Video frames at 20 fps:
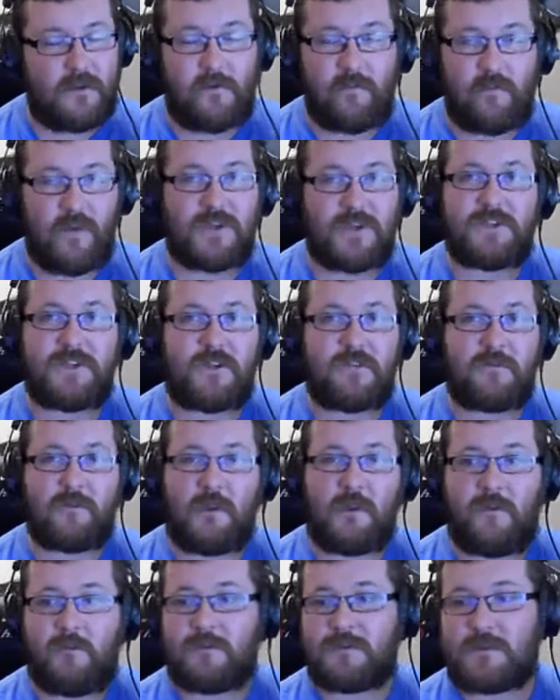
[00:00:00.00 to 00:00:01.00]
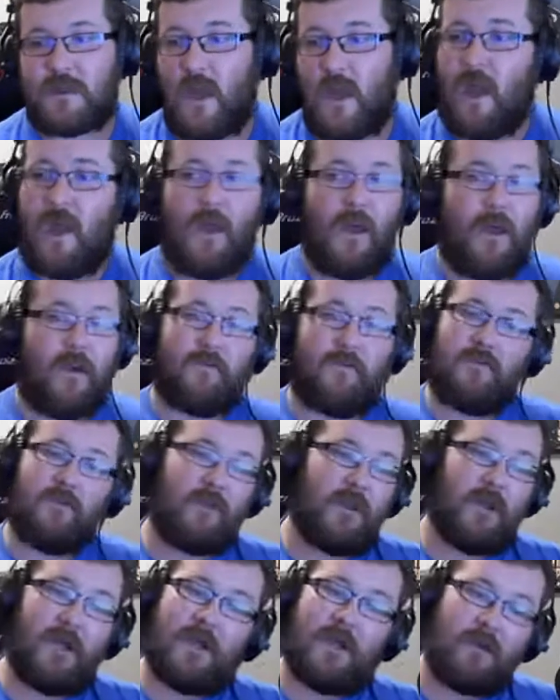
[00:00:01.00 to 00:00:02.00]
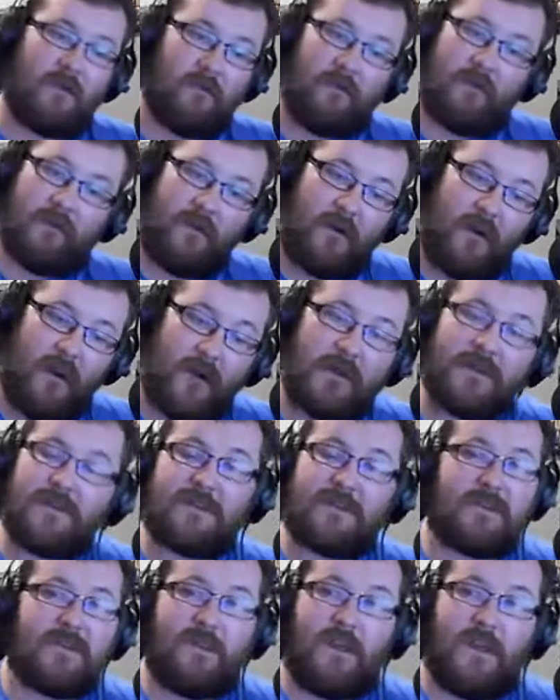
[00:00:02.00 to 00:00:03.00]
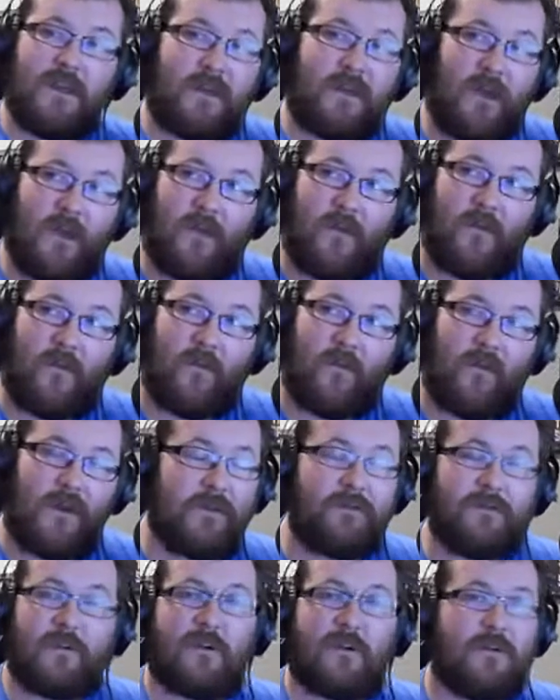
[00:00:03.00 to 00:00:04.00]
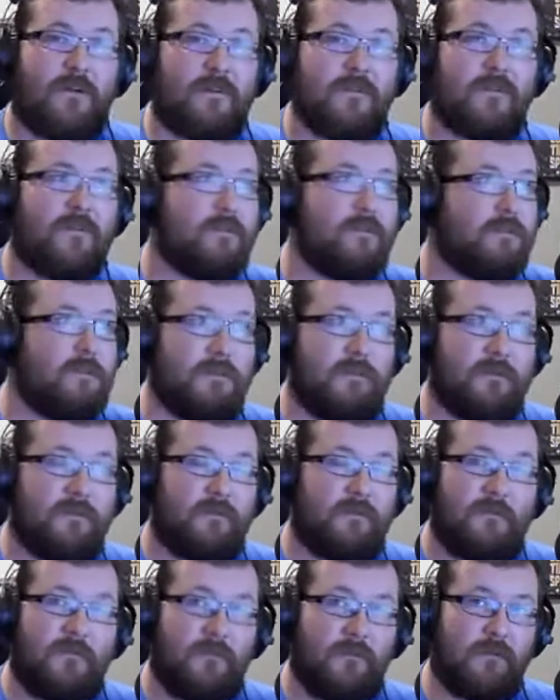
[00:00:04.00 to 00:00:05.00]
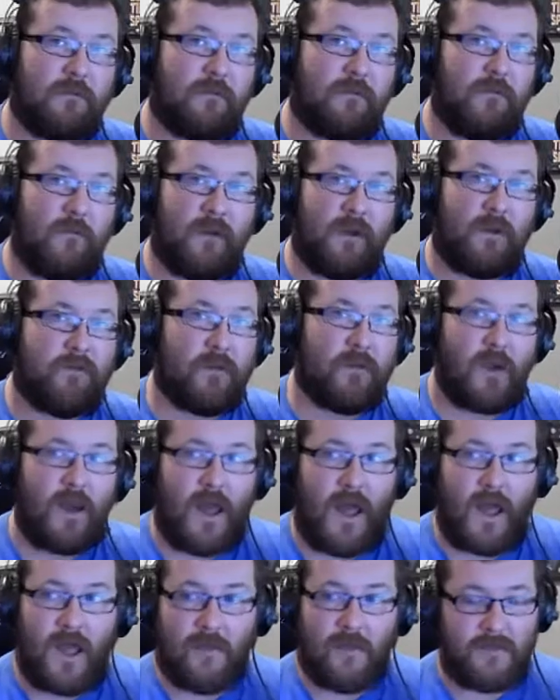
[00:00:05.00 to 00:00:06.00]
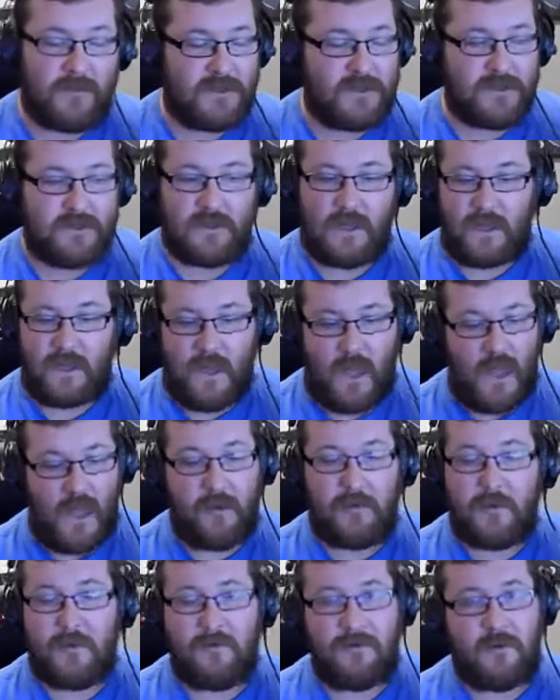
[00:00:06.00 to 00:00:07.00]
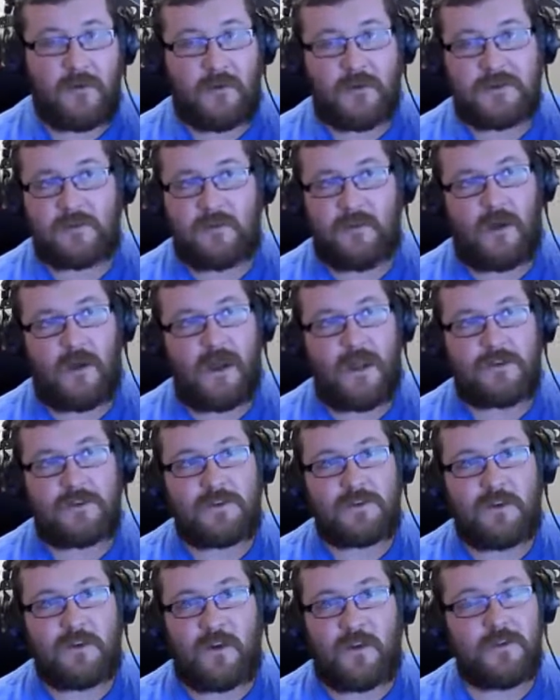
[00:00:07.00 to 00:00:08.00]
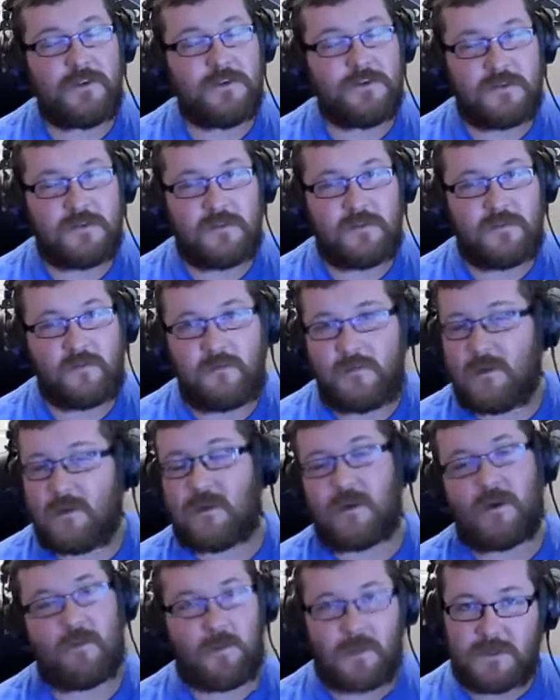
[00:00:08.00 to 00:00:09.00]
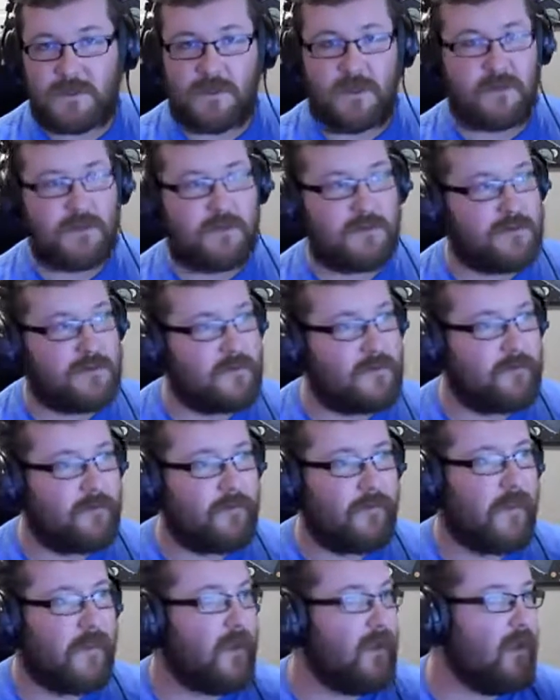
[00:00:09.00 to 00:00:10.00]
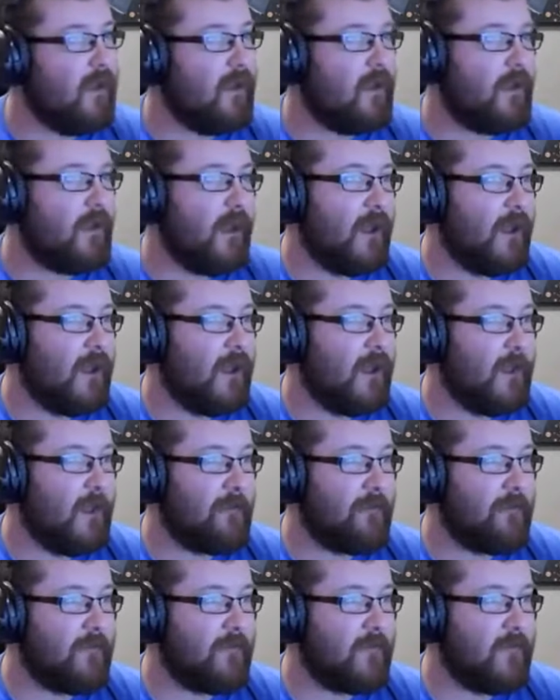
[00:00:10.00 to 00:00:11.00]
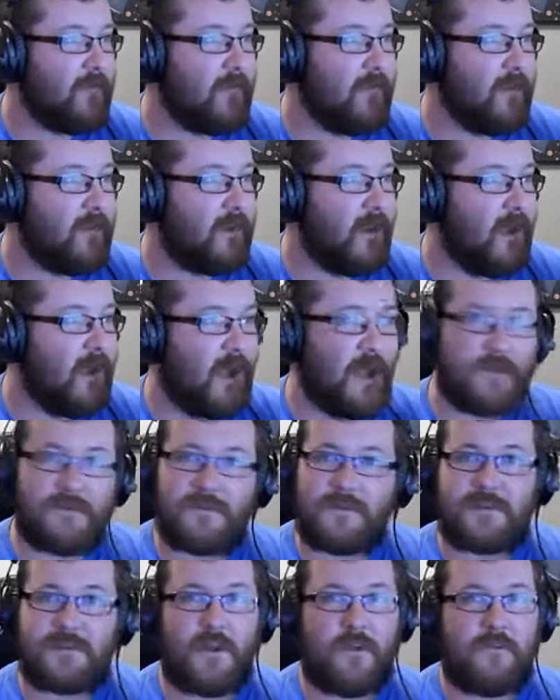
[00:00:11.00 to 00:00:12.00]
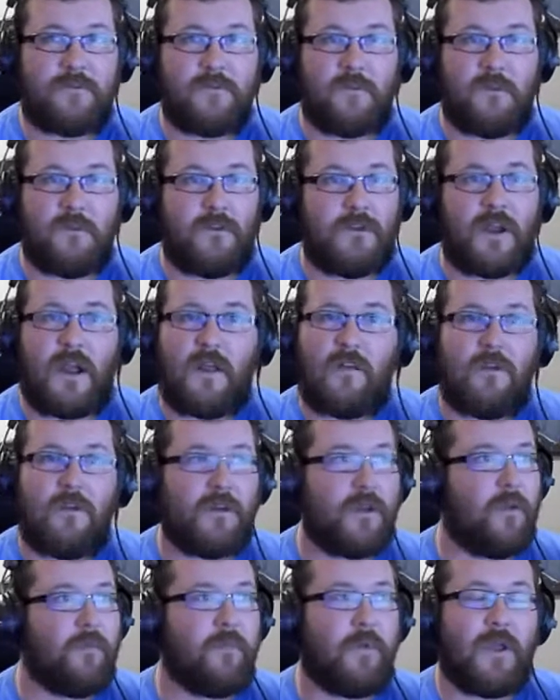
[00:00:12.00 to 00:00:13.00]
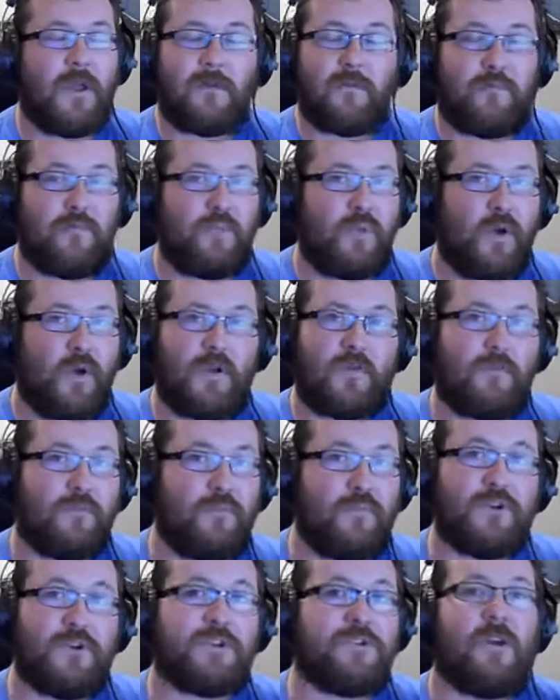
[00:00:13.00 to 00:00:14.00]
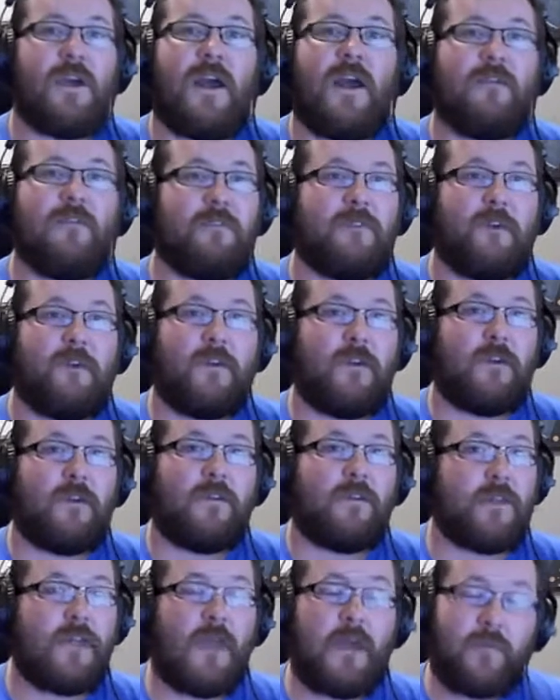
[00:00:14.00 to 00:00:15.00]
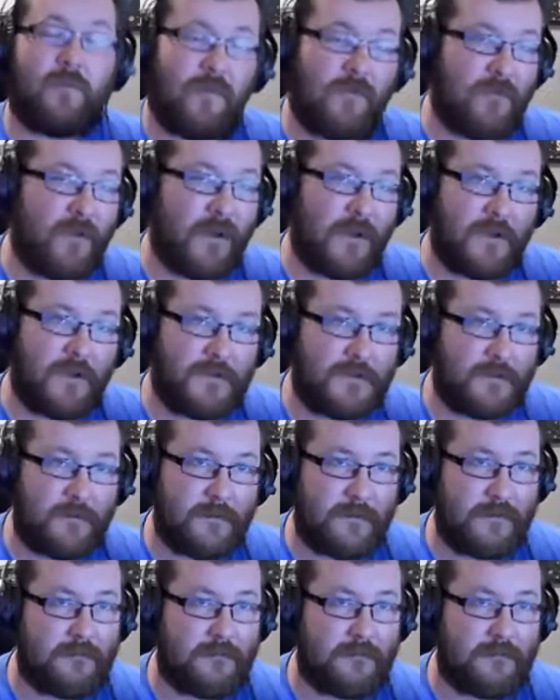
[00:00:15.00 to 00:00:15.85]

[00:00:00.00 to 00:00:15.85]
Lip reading: a bunch of different levels. Like, honestly, like whenever I'm just like, I don't even know what to watch on YouTube, I watch a lot of YouTube, and I'll just go through and I'll look up like bushcraft camping videos.